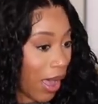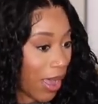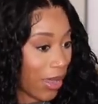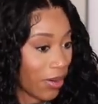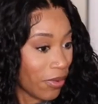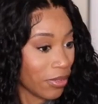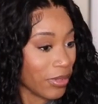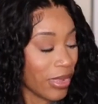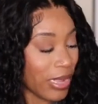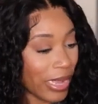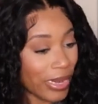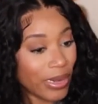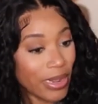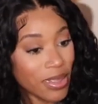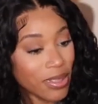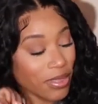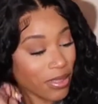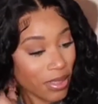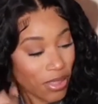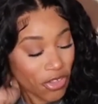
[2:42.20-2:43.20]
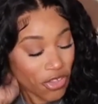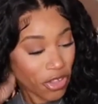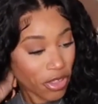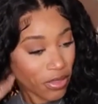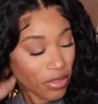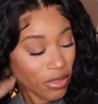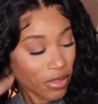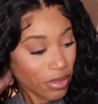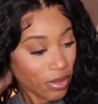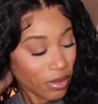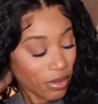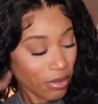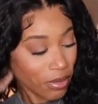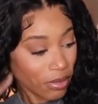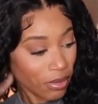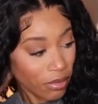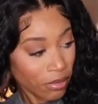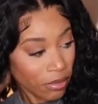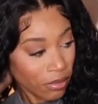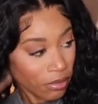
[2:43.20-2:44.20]
don't think I need to adjust it.
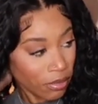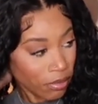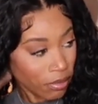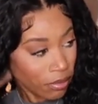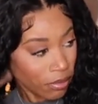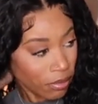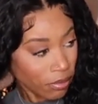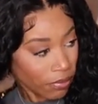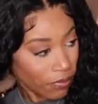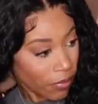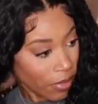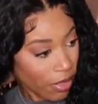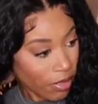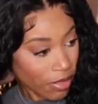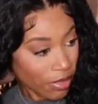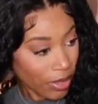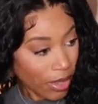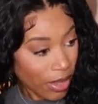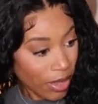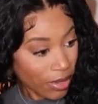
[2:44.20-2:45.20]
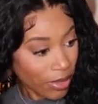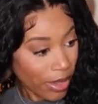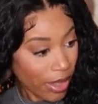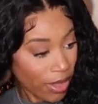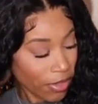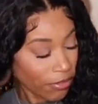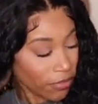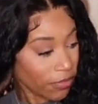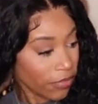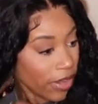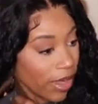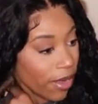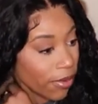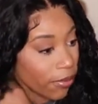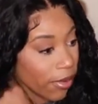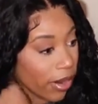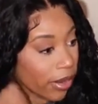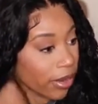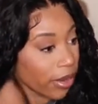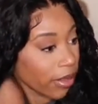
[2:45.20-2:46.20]
It's laying down flat
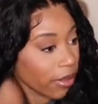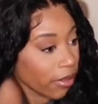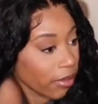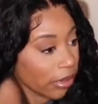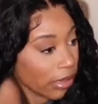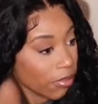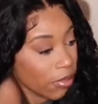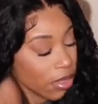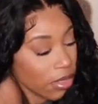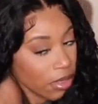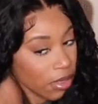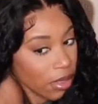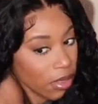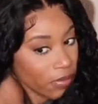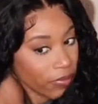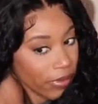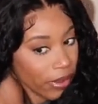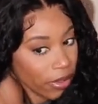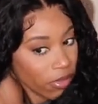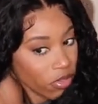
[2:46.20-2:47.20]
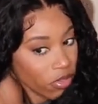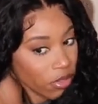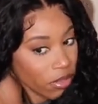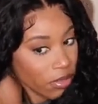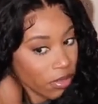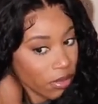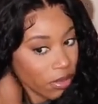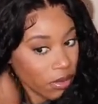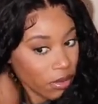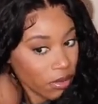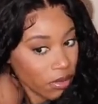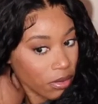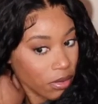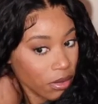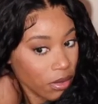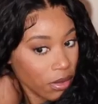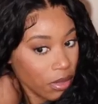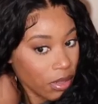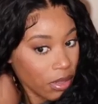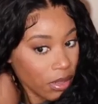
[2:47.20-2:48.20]
right now. Let me see if I adjust it.
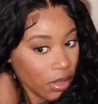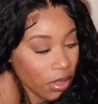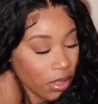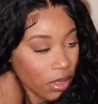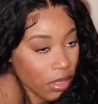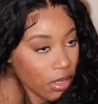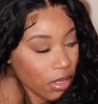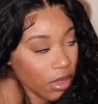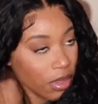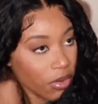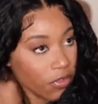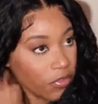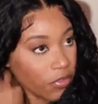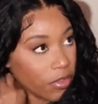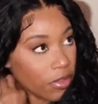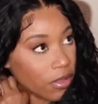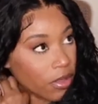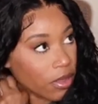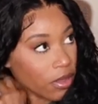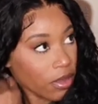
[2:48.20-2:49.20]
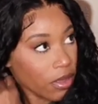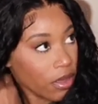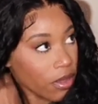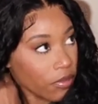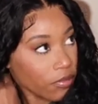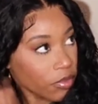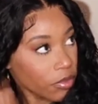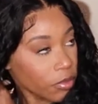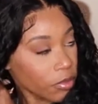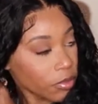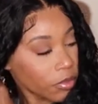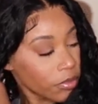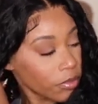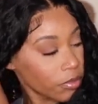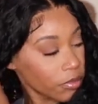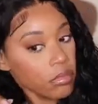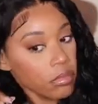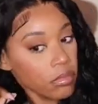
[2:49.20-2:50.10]
Is it gonna feel uncomfortable?